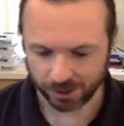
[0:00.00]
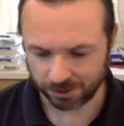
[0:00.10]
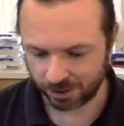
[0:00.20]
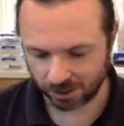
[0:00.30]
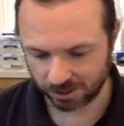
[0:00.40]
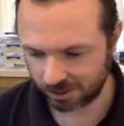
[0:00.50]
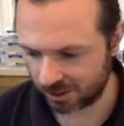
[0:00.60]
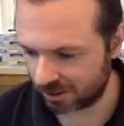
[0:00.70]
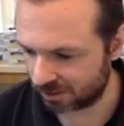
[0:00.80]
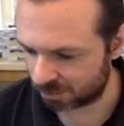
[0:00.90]
that down,
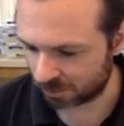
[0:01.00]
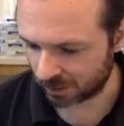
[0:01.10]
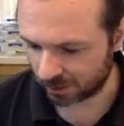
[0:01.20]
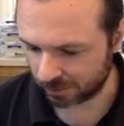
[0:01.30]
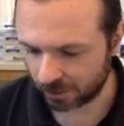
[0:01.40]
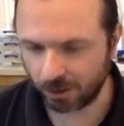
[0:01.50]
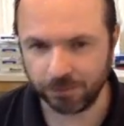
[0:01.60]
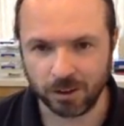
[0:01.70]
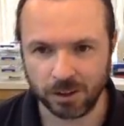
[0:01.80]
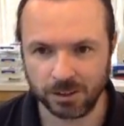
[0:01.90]
then yeah, I
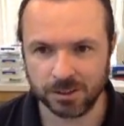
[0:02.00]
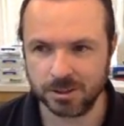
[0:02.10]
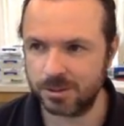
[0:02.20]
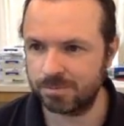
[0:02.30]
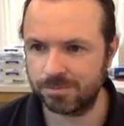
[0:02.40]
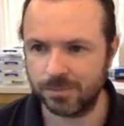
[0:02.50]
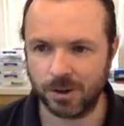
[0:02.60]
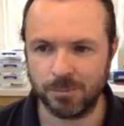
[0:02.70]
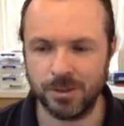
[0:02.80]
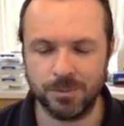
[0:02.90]
find
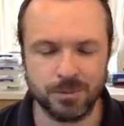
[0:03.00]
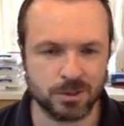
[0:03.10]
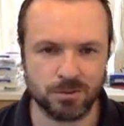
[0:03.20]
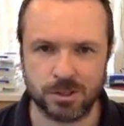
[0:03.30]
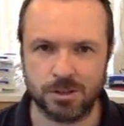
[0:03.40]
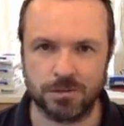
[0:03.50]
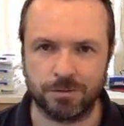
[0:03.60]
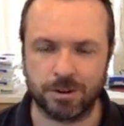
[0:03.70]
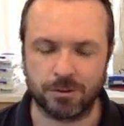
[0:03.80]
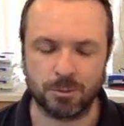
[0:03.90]
it's obviously
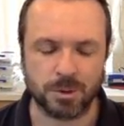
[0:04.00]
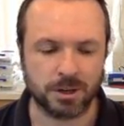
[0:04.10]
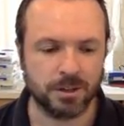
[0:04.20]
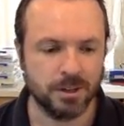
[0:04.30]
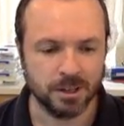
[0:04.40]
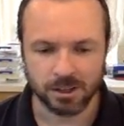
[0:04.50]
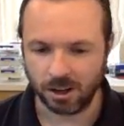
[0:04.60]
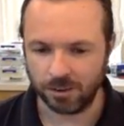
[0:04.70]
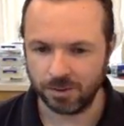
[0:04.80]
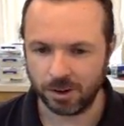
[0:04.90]
different for everybody.
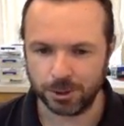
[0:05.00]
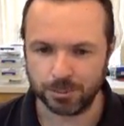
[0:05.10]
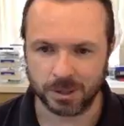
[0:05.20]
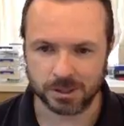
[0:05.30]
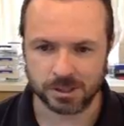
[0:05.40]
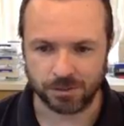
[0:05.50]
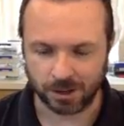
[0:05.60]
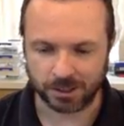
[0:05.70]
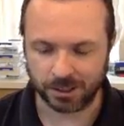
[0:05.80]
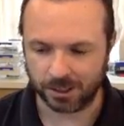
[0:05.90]
I find it best if
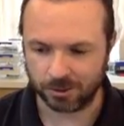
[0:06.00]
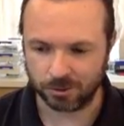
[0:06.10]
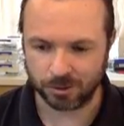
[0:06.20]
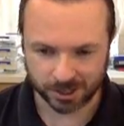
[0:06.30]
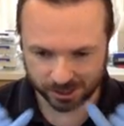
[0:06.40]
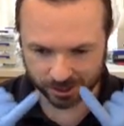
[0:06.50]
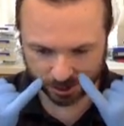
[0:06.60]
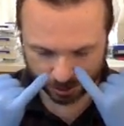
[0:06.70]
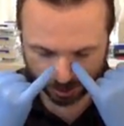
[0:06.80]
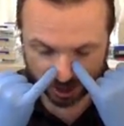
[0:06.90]
I can
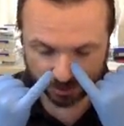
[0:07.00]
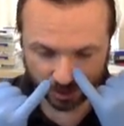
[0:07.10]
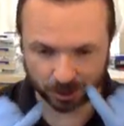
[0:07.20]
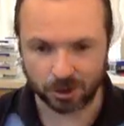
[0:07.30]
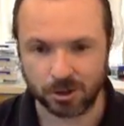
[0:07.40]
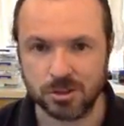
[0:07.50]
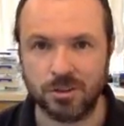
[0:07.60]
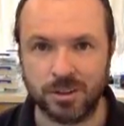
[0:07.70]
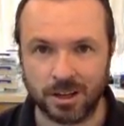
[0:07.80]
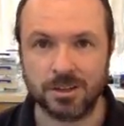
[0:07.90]
rest the bridge of my nose
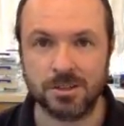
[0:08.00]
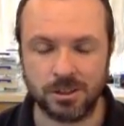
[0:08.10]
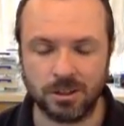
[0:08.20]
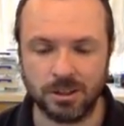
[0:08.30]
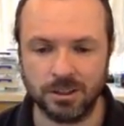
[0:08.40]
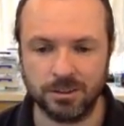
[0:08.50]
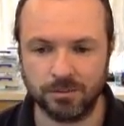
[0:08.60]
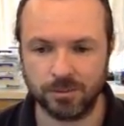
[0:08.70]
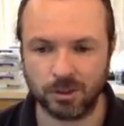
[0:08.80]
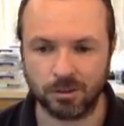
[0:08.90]
on the underside
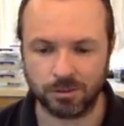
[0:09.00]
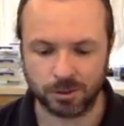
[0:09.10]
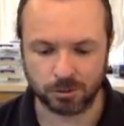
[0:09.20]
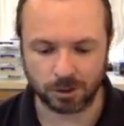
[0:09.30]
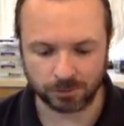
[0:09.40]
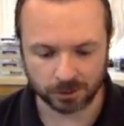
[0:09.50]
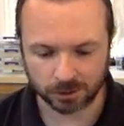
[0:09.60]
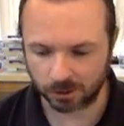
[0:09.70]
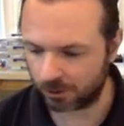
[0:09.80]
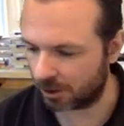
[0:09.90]
of the rubber
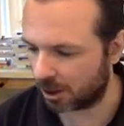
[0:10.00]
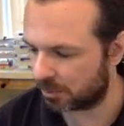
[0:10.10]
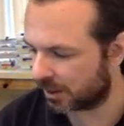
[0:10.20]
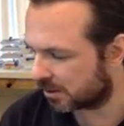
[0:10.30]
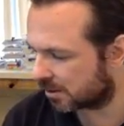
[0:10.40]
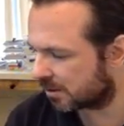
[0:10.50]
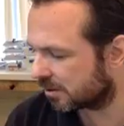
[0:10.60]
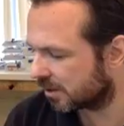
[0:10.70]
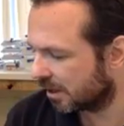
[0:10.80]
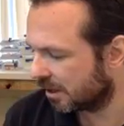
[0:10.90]
on the
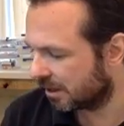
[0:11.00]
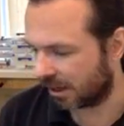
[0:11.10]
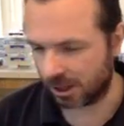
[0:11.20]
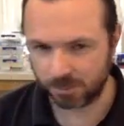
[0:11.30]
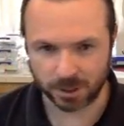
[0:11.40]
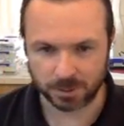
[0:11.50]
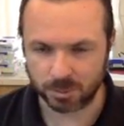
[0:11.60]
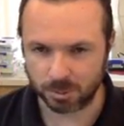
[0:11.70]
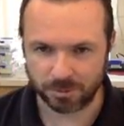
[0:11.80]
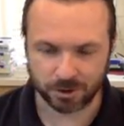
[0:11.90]
eyepieces. Other
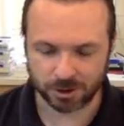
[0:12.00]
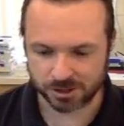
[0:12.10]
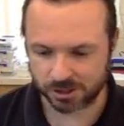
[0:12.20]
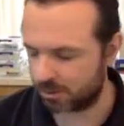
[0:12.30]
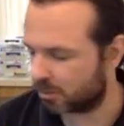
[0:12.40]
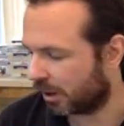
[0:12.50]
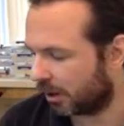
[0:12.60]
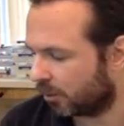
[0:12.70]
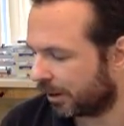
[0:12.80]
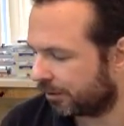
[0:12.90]
people prefer to sit way
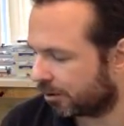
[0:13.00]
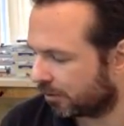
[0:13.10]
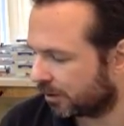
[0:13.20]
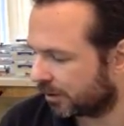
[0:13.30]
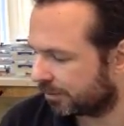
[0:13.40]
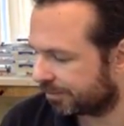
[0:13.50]
away from it.